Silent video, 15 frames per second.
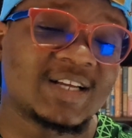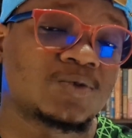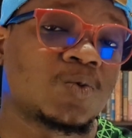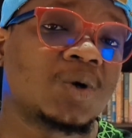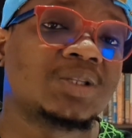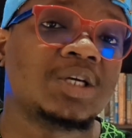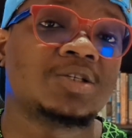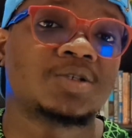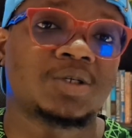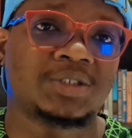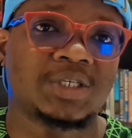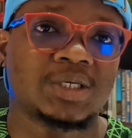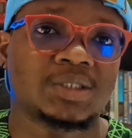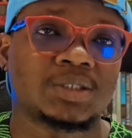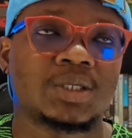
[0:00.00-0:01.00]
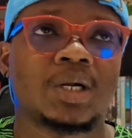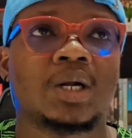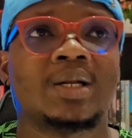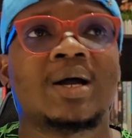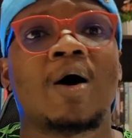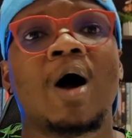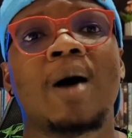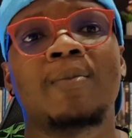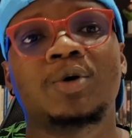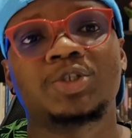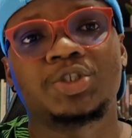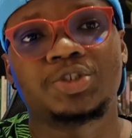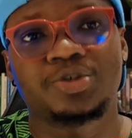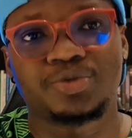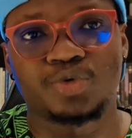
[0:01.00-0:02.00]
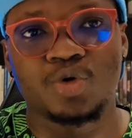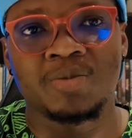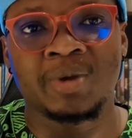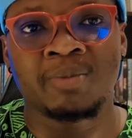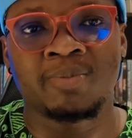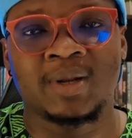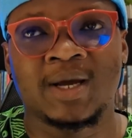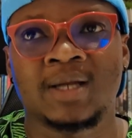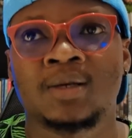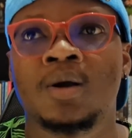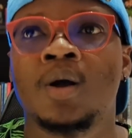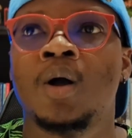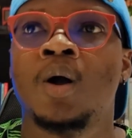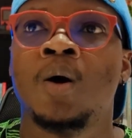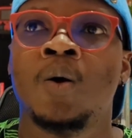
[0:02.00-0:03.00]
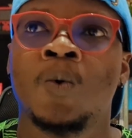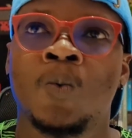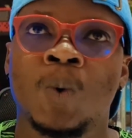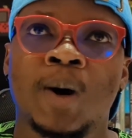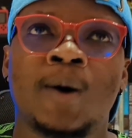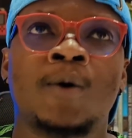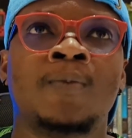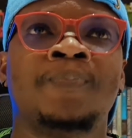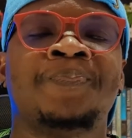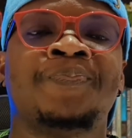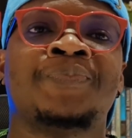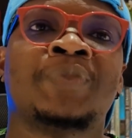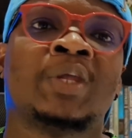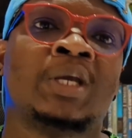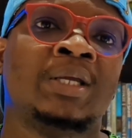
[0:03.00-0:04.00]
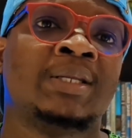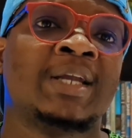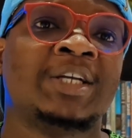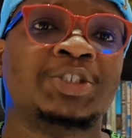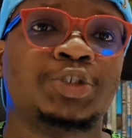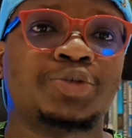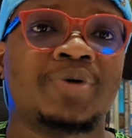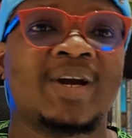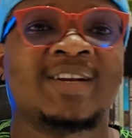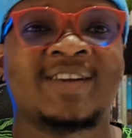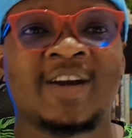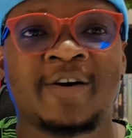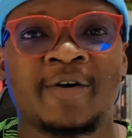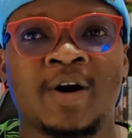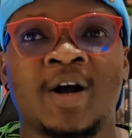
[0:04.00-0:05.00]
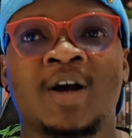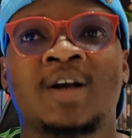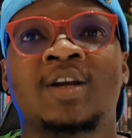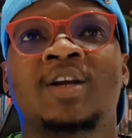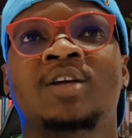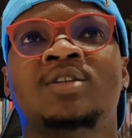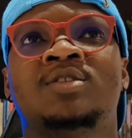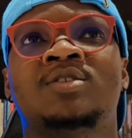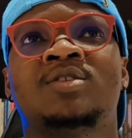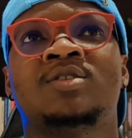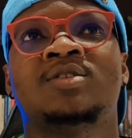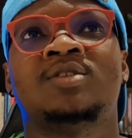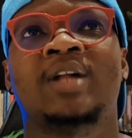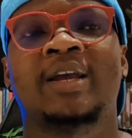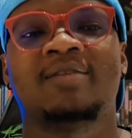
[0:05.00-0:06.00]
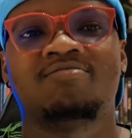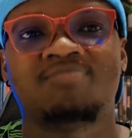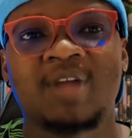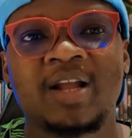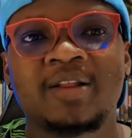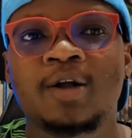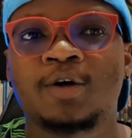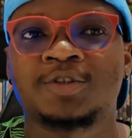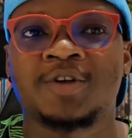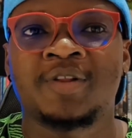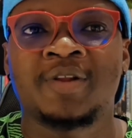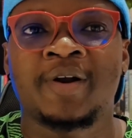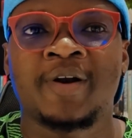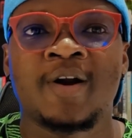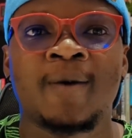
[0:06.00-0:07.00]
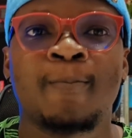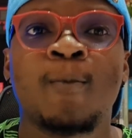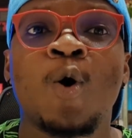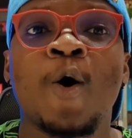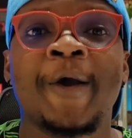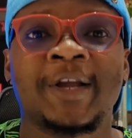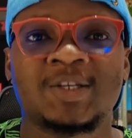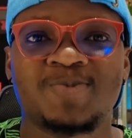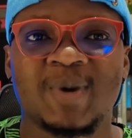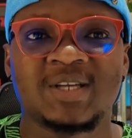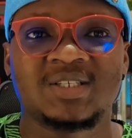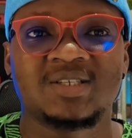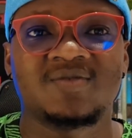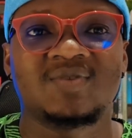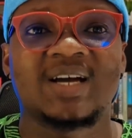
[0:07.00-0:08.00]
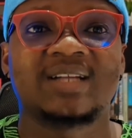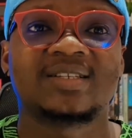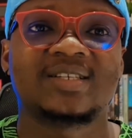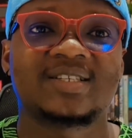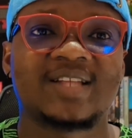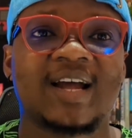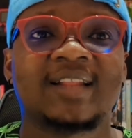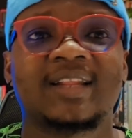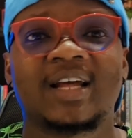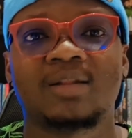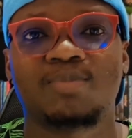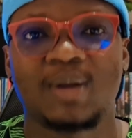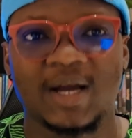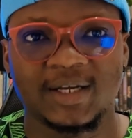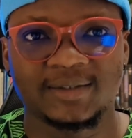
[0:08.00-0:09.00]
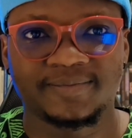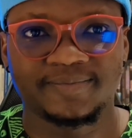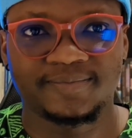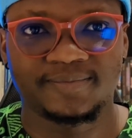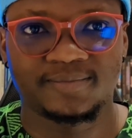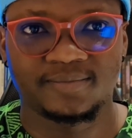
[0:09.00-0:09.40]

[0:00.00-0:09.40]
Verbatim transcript: That's what they suggest. Now, how much is the roaming plan? Well, in Nigerian naira, it's like ten thousand naira more expensive than the standard plan.